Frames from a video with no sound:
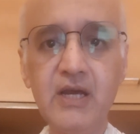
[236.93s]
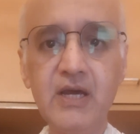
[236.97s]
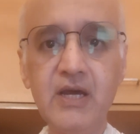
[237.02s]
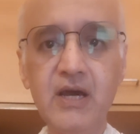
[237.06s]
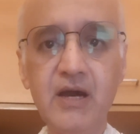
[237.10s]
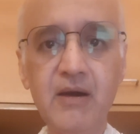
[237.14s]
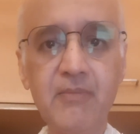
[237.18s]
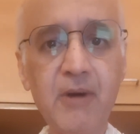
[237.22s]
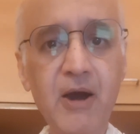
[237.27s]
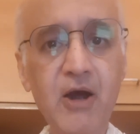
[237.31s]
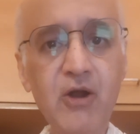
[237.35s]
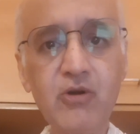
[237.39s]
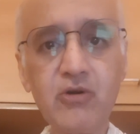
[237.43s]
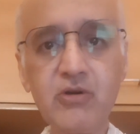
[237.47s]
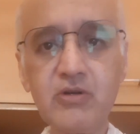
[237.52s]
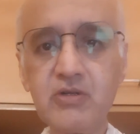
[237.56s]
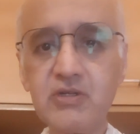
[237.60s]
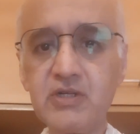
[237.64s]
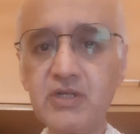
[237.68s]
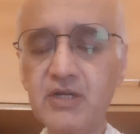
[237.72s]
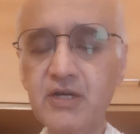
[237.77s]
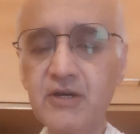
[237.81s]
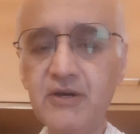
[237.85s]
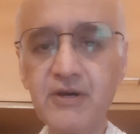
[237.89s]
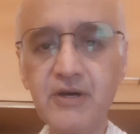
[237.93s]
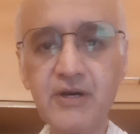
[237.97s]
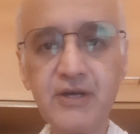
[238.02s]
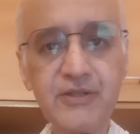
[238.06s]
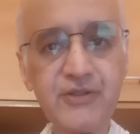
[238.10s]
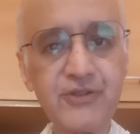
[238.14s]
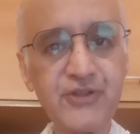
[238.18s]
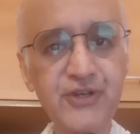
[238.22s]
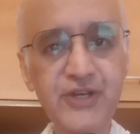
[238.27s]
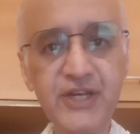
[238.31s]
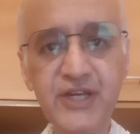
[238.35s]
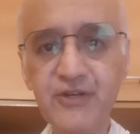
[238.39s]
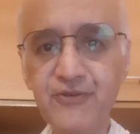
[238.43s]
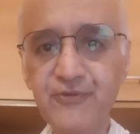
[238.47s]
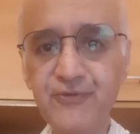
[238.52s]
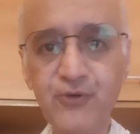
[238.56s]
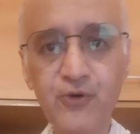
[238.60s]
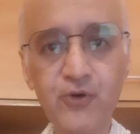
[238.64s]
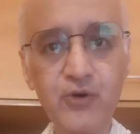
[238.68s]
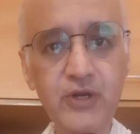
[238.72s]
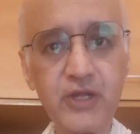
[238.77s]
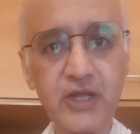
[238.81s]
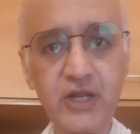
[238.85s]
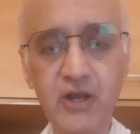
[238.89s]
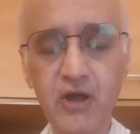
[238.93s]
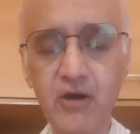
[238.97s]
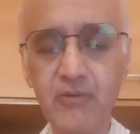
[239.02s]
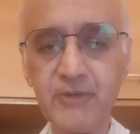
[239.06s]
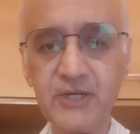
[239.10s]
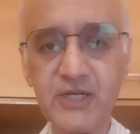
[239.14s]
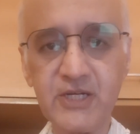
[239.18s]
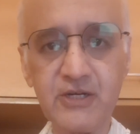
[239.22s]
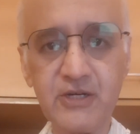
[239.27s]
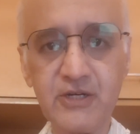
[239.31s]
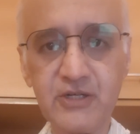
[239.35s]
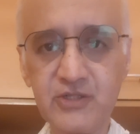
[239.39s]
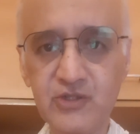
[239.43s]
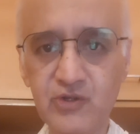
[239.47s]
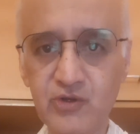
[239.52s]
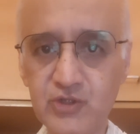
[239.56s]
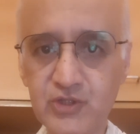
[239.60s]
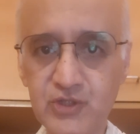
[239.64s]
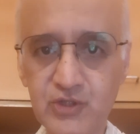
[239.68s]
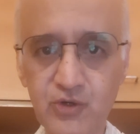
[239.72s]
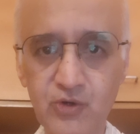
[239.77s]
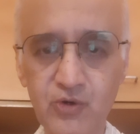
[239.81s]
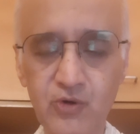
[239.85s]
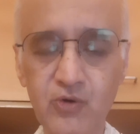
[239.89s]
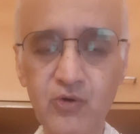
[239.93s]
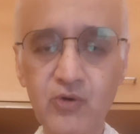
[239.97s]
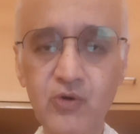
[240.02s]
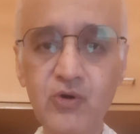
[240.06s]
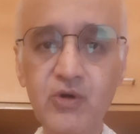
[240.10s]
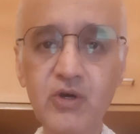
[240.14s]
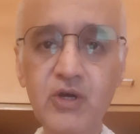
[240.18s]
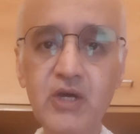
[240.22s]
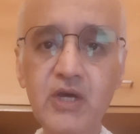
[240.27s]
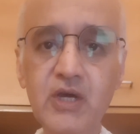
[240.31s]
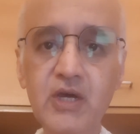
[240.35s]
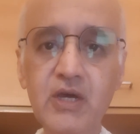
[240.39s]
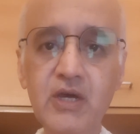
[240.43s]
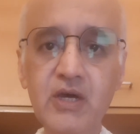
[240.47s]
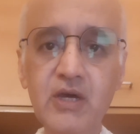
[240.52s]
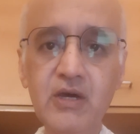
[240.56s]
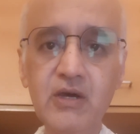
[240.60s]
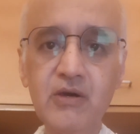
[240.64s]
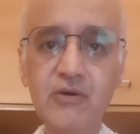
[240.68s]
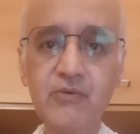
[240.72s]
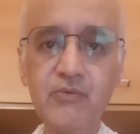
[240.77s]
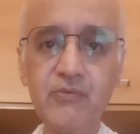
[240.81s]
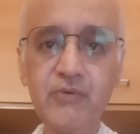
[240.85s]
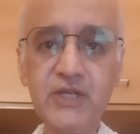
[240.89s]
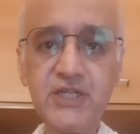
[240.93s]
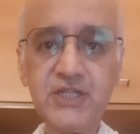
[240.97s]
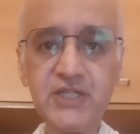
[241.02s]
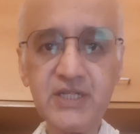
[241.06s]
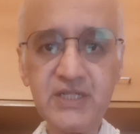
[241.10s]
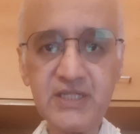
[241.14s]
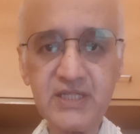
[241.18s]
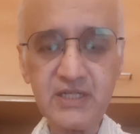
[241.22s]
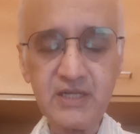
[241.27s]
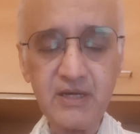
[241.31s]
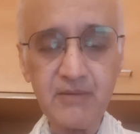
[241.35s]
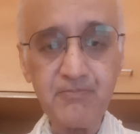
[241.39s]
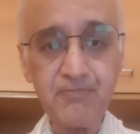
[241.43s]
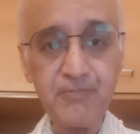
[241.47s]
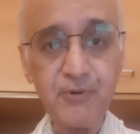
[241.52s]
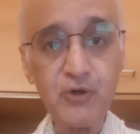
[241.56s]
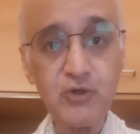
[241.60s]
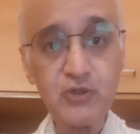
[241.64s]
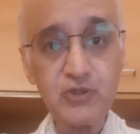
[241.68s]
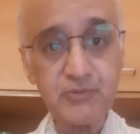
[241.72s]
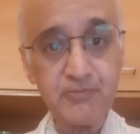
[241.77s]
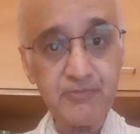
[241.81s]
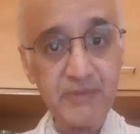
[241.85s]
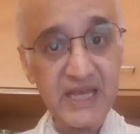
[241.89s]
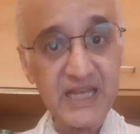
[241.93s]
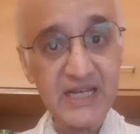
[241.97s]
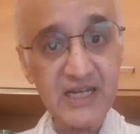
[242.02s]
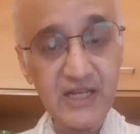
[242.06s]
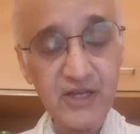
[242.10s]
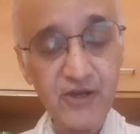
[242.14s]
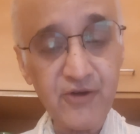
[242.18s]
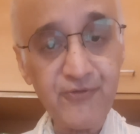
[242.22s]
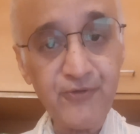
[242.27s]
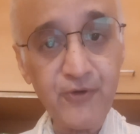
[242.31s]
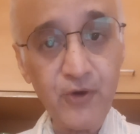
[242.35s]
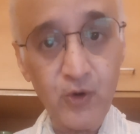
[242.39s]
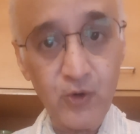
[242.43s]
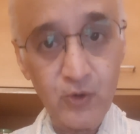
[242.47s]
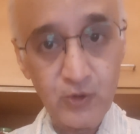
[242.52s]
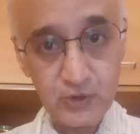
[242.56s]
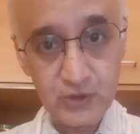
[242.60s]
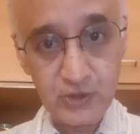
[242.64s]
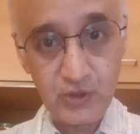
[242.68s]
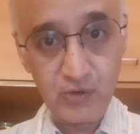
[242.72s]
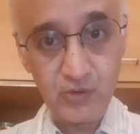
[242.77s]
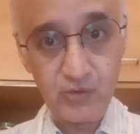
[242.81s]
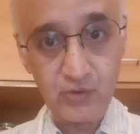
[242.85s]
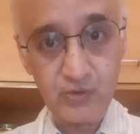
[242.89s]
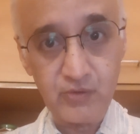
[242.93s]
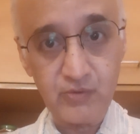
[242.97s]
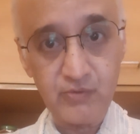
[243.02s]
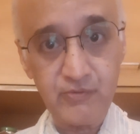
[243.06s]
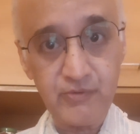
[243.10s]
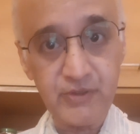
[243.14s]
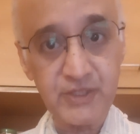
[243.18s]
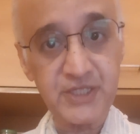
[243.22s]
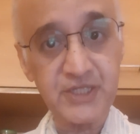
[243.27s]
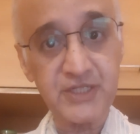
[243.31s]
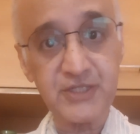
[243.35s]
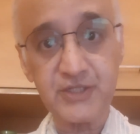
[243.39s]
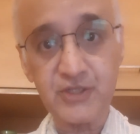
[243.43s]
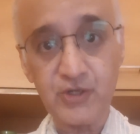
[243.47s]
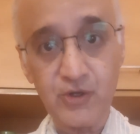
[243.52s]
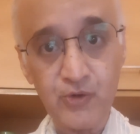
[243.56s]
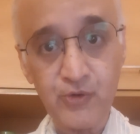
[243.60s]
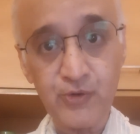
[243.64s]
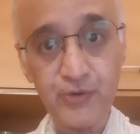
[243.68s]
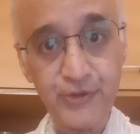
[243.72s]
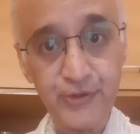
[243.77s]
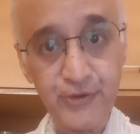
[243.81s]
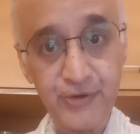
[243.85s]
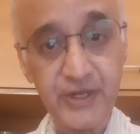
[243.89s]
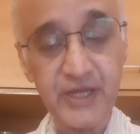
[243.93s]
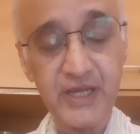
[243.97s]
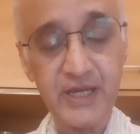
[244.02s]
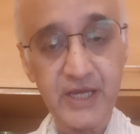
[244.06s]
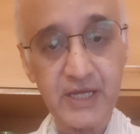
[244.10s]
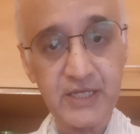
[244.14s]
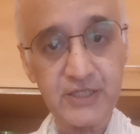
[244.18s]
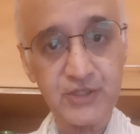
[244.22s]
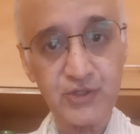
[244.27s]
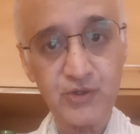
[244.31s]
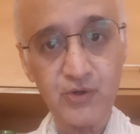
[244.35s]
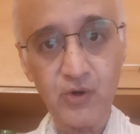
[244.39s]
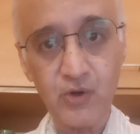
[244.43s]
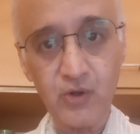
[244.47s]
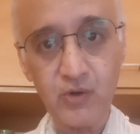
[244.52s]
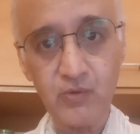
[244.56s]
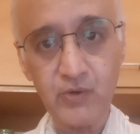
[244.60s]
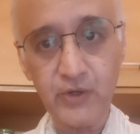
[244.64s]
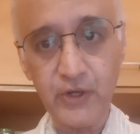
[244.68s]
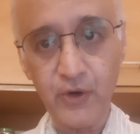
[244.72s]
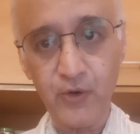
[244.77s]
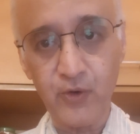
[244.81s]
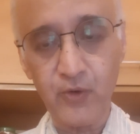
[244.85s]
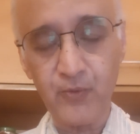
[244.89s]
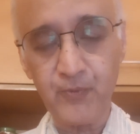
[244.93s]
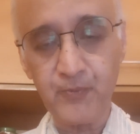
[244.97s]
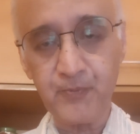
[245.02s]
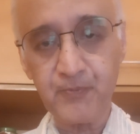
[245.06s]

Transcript: about 3 to 4 kilometers or so, which is composed mainly of ozone, which is O3, as you all know.